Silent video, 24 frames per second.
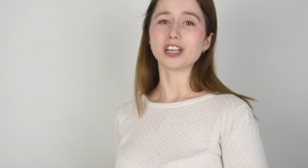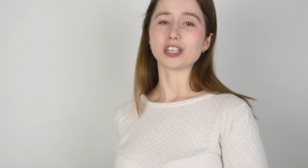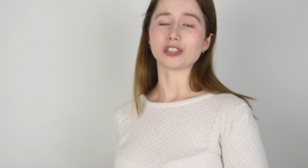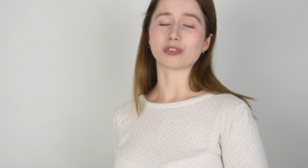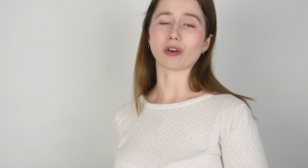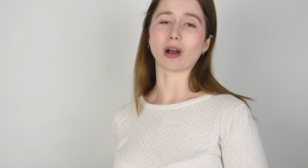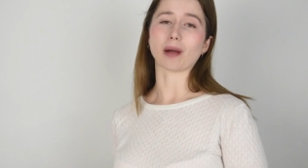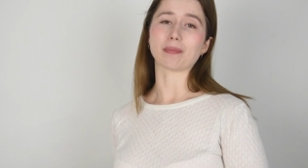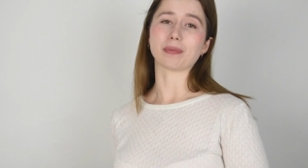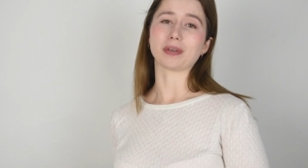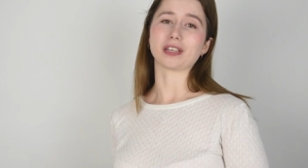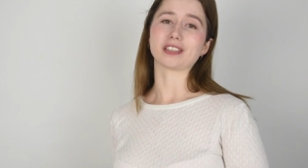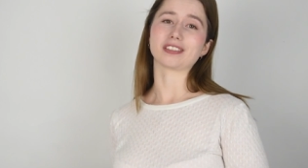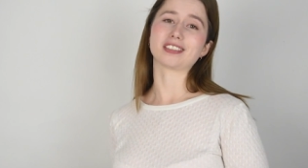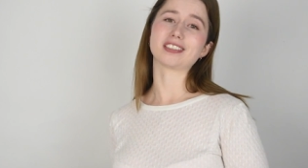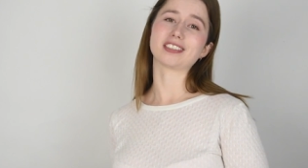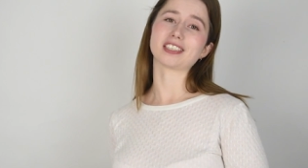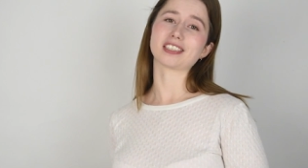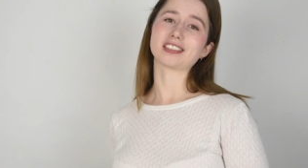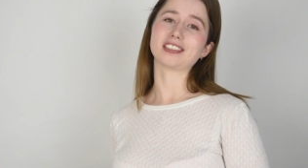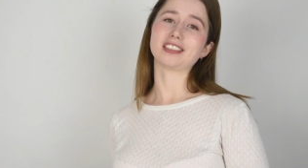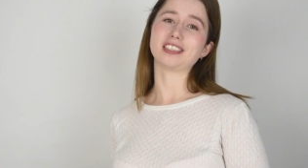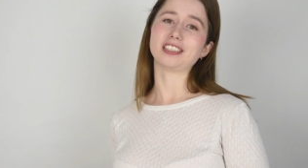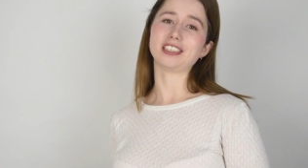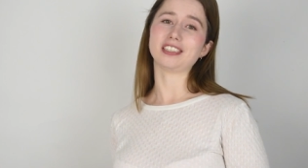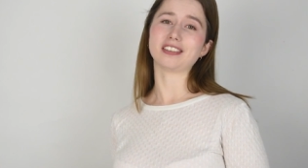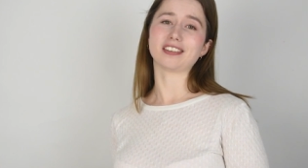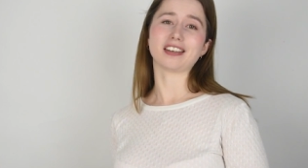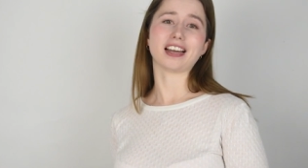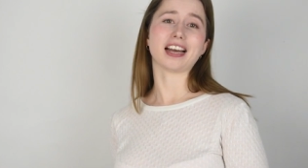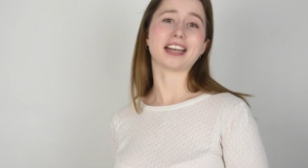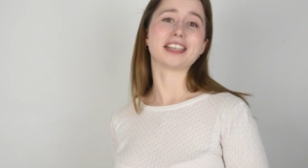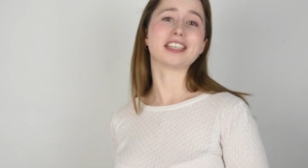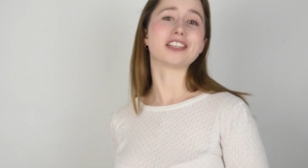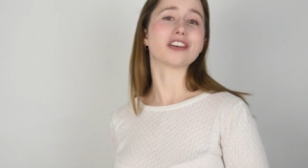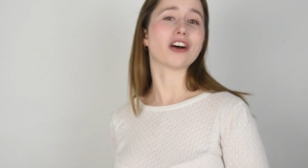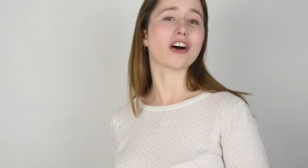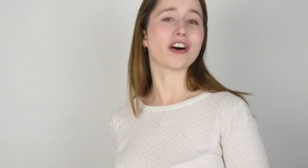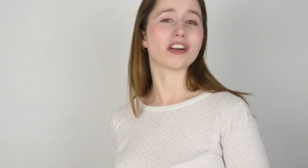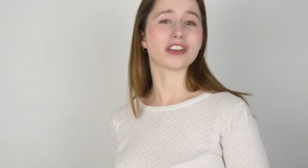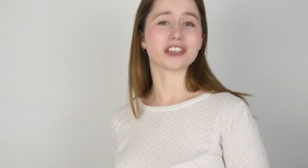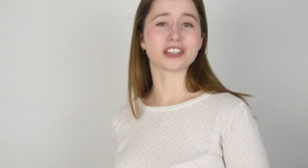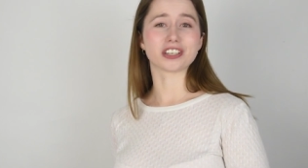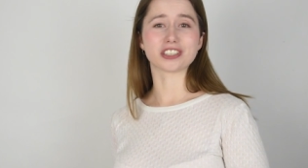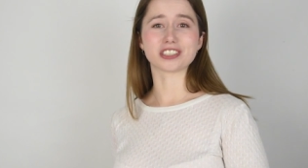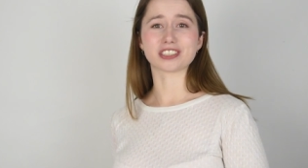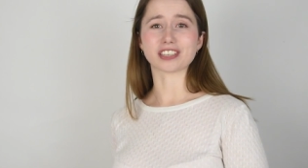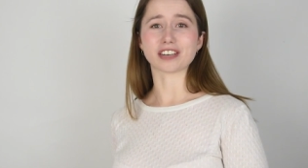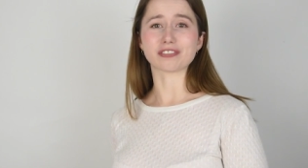dropping 60 to 90 dollars